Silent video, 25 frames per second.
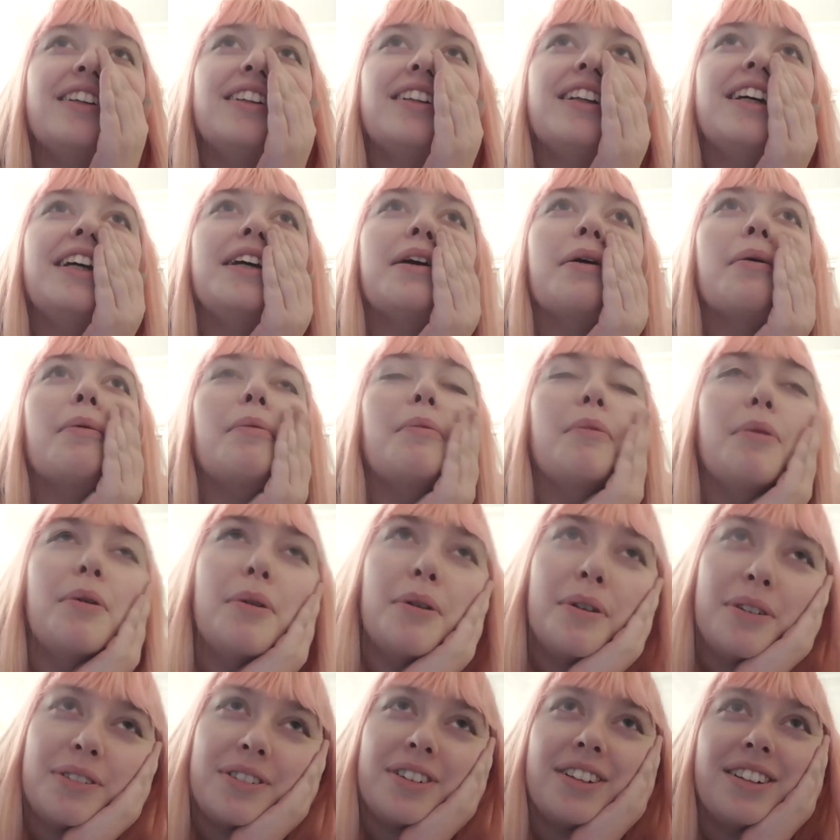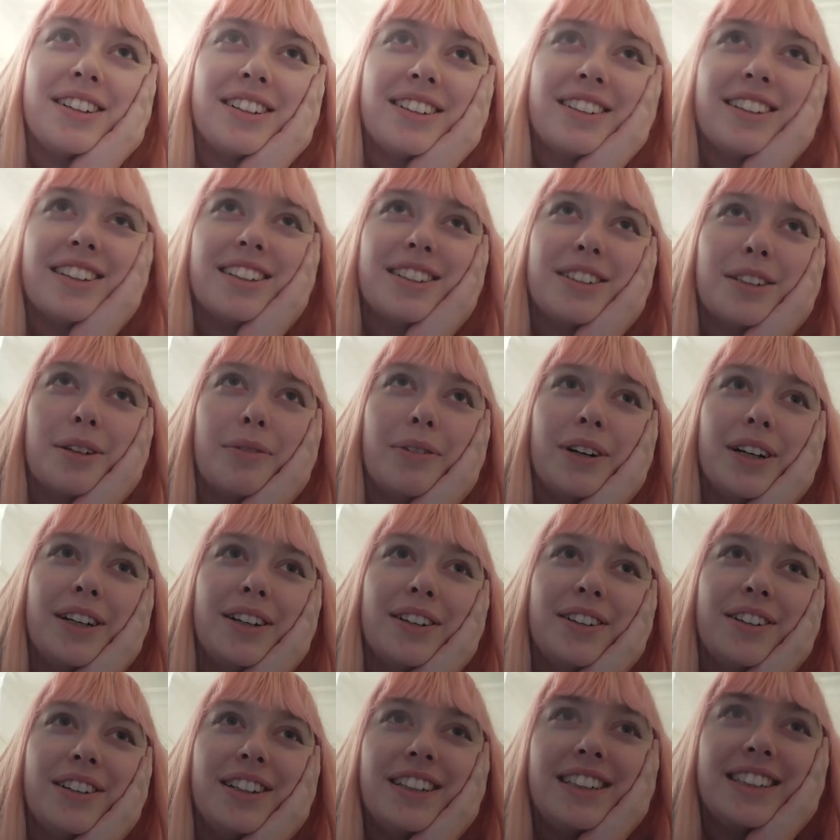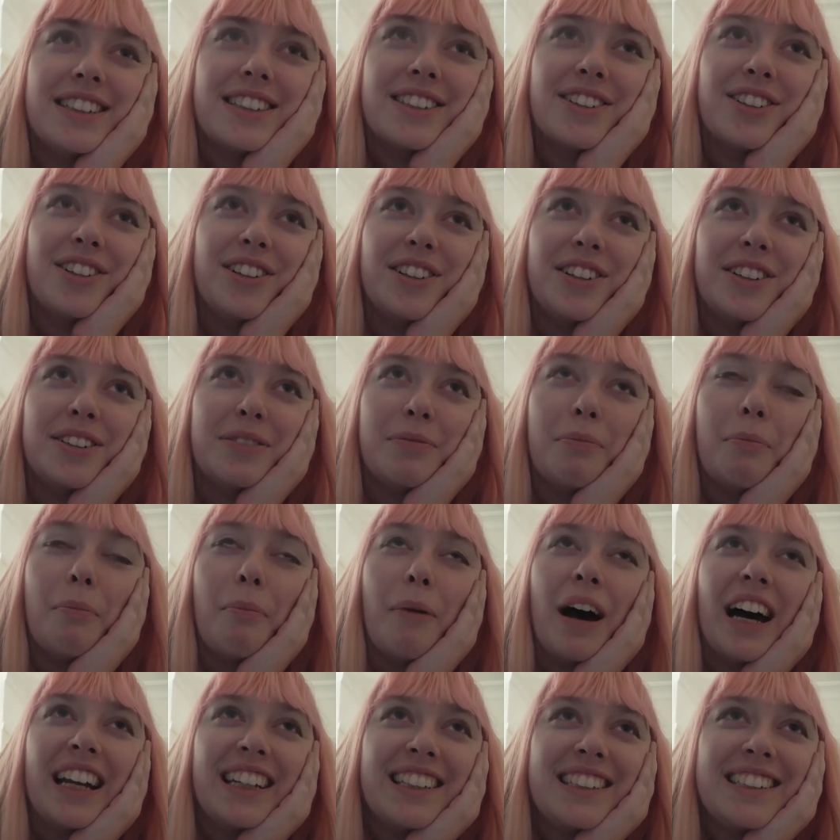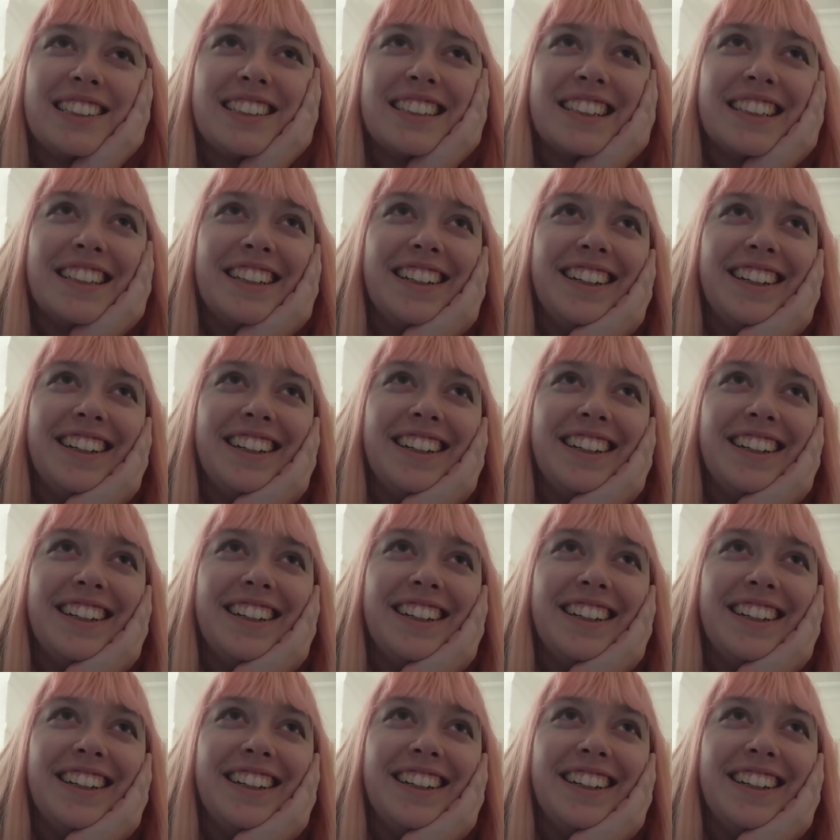like Tomoyo is called Madison